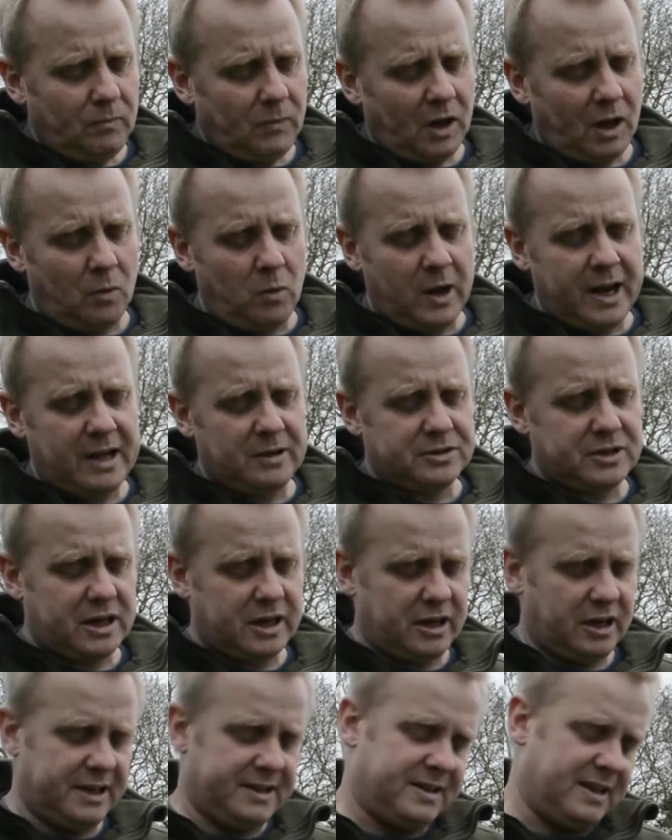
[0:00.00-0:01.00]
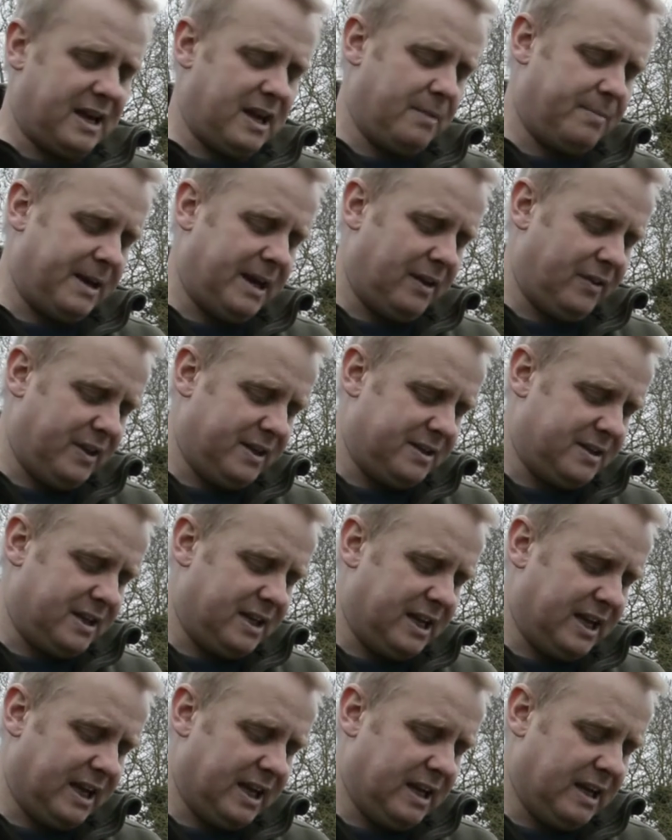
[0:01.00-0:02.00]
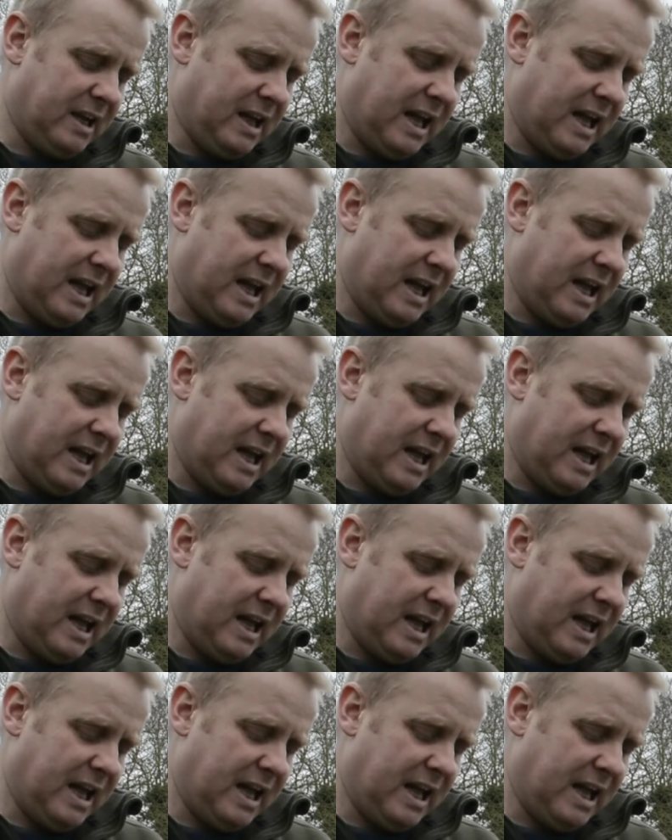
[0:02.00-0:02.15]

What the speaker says: What else can I say about this thing?